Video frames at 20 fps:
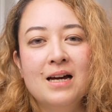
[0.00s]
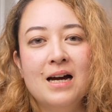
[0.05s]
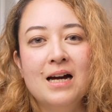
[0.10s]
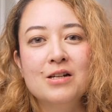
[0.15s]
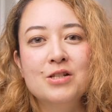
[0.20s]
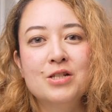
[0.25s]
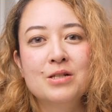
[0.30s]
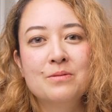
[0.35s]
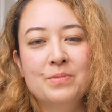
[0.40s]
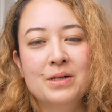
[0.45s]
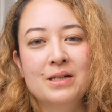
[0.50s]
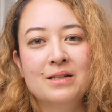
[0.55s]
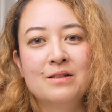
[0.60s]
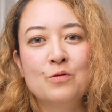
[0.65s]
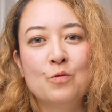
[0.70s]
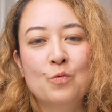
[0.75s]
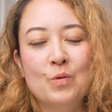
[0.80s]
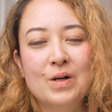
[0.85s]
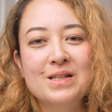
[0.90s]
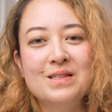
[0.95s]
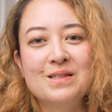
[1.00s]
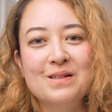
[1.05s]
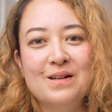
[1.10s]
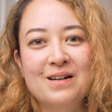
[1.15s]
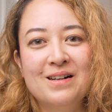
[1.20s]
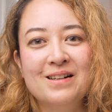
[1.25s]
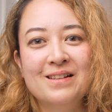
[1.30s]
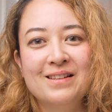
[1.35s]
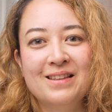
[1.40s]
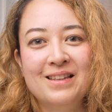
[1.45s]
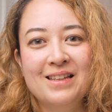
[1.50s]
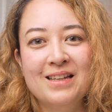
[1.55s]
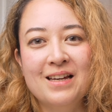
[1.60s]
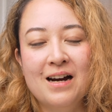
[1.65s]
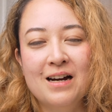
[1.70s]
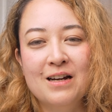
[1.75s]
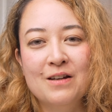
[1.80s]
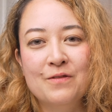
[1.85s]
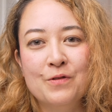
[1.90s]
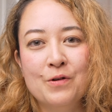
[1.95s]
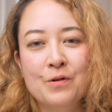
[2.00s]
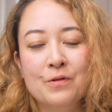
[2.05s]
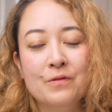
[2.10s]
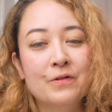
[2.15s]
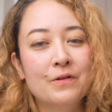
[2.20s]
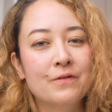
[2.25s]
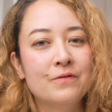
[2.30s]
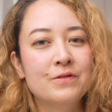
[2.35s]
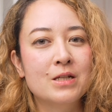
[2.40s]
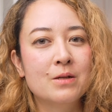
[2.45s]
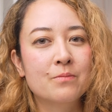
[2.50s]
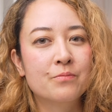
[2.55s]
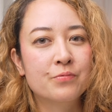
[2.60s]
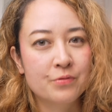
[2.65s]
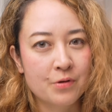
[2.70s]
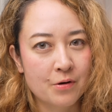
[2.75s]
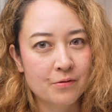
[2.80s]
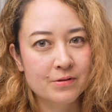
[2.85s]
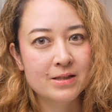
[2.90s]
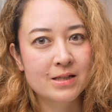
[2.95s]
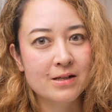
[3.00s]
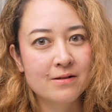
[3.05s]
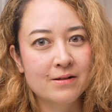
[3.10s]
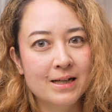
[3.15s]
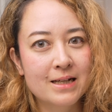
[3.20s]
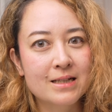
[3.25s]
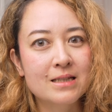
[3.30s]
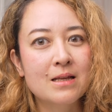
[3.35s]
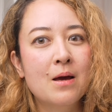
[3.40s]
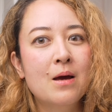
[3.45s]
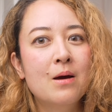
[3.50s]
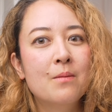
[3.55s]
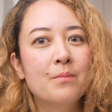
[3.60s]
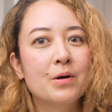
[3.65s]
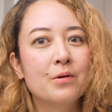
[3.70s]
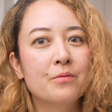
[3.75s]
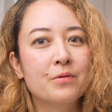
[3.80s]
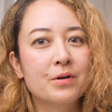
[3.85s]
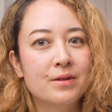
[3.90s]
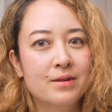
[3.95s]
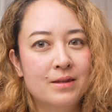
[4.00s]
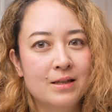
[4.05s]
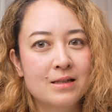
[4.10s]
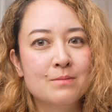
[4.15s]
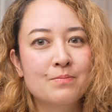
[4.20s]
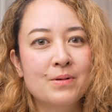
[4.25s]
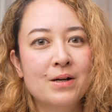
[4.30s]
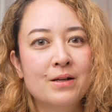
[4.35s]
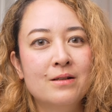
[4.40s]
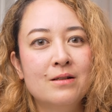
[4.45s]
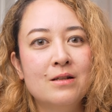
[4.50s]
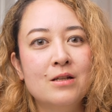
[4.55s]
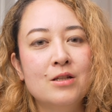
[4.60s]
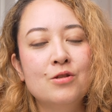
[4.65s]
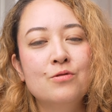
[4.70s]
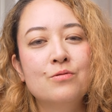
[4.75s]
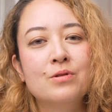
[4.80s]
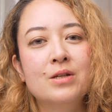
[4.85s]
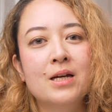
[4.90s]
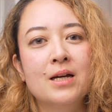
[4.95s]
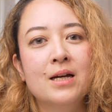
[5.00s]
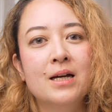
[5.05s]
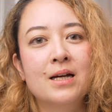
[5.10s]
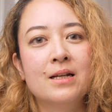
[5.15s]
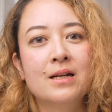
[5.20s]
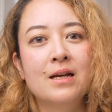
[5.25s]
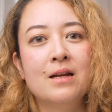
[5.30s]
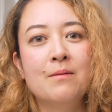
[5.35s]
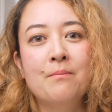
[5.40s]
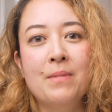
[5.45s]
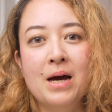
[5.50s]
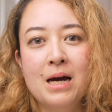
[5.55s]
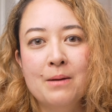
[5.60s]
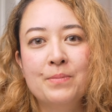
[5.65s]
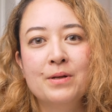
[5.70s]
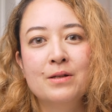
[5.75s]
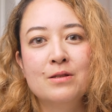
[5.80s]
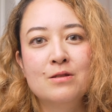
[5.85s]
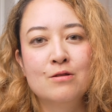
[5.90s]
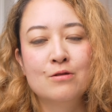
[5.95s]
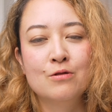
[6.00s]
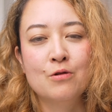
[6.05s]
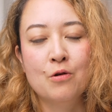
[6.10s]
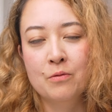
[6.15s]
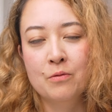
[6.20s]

Action button was on the iPhone 15 Pro series, but with this button, you can map it to